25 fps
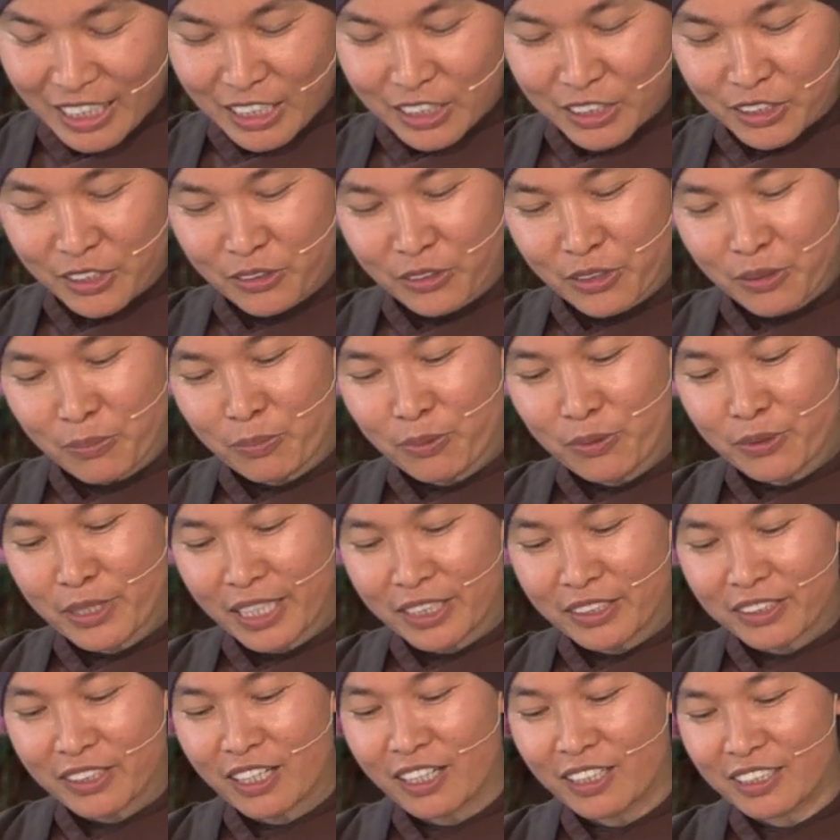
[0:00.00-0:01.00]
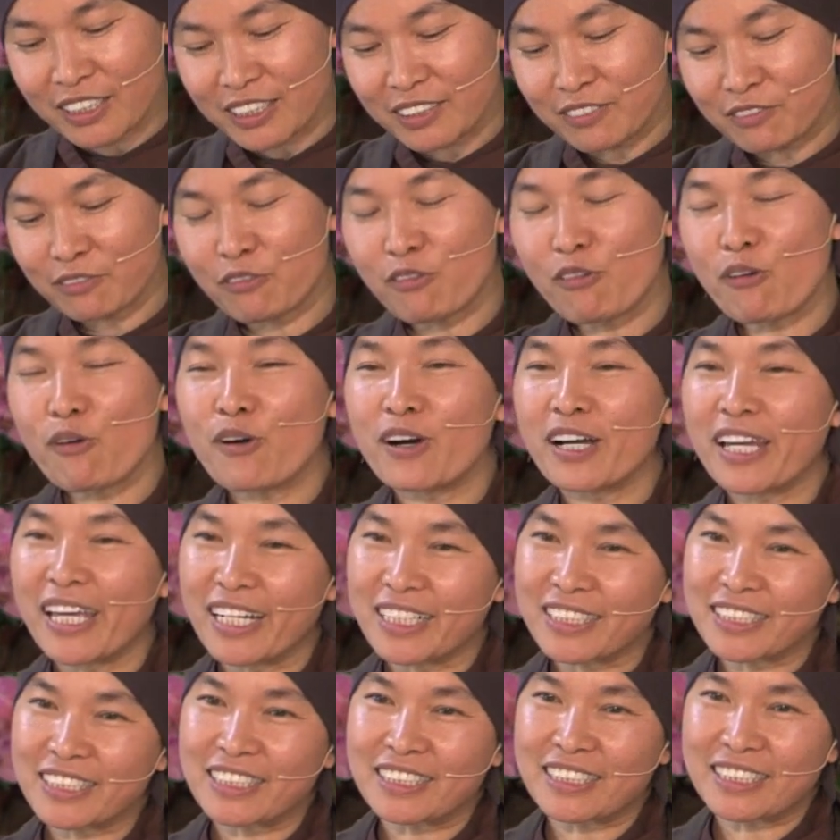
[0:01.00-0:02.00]
So the Buddha taught 4
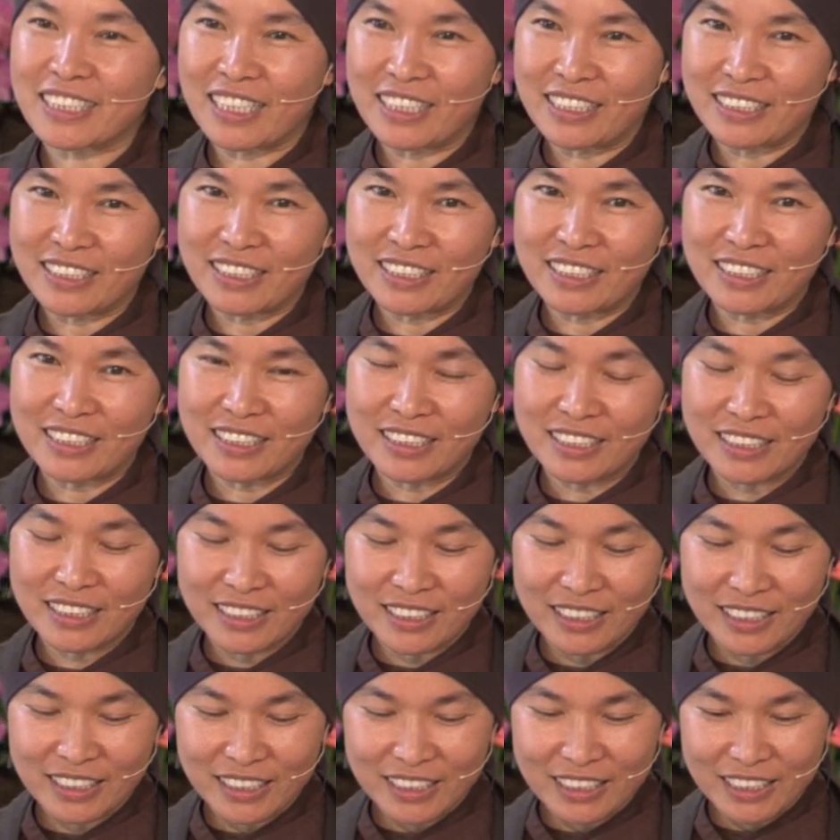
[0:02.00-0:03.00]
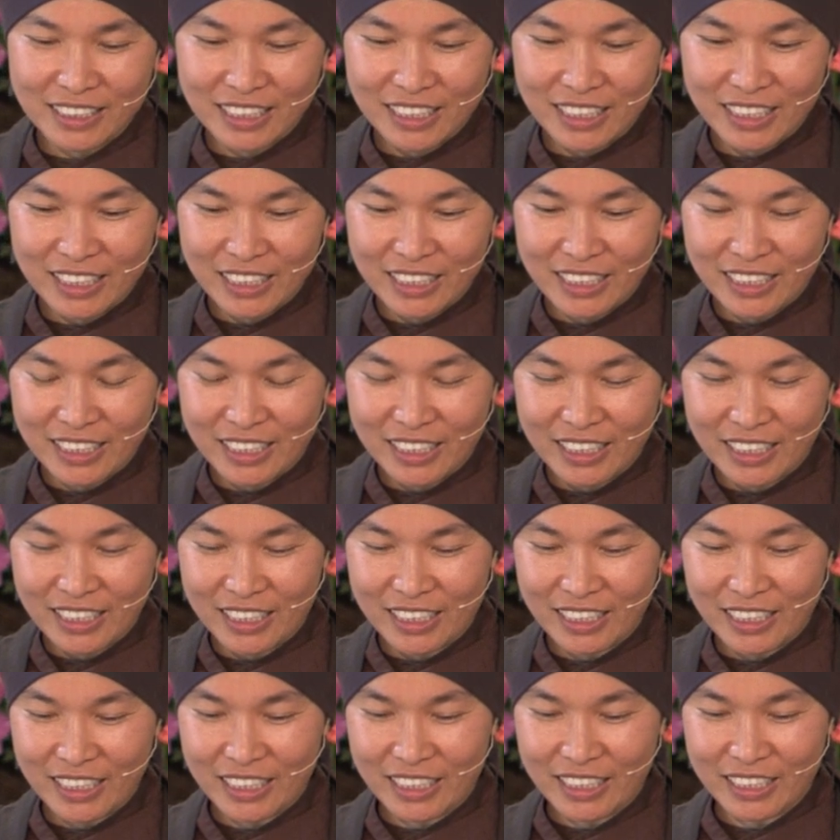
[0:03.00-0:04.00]
exercises
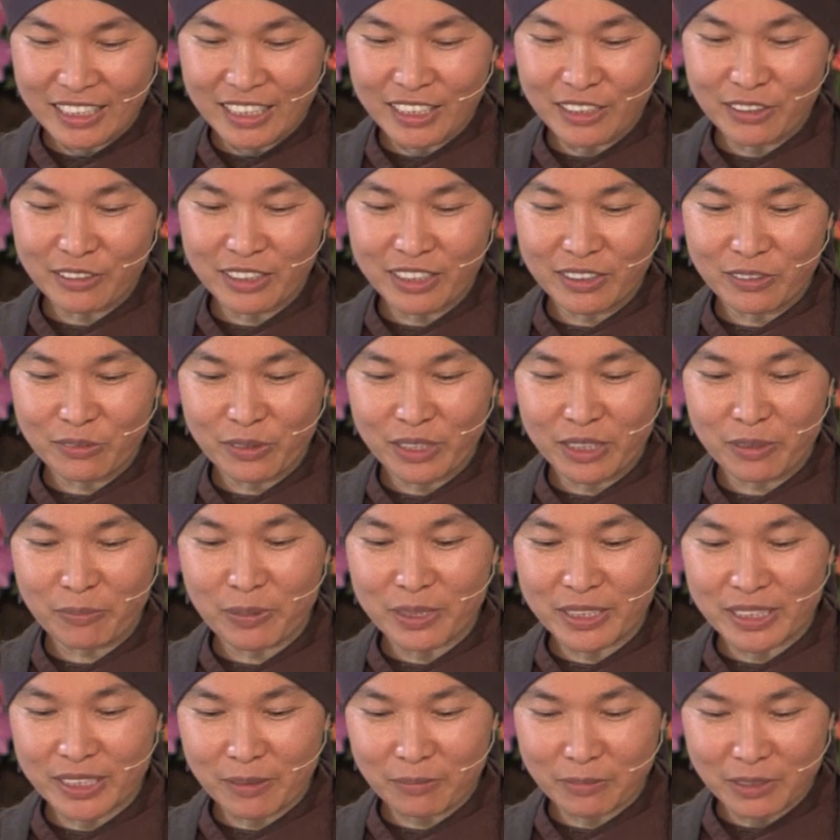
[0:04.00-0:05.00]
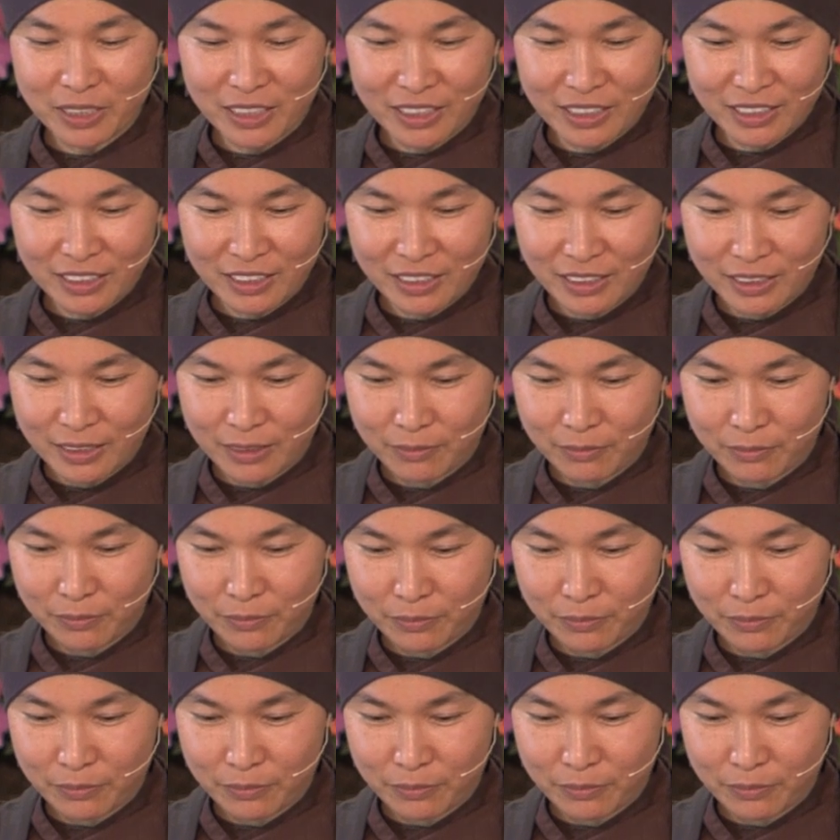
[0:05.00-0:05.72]
in dealing with perceptions.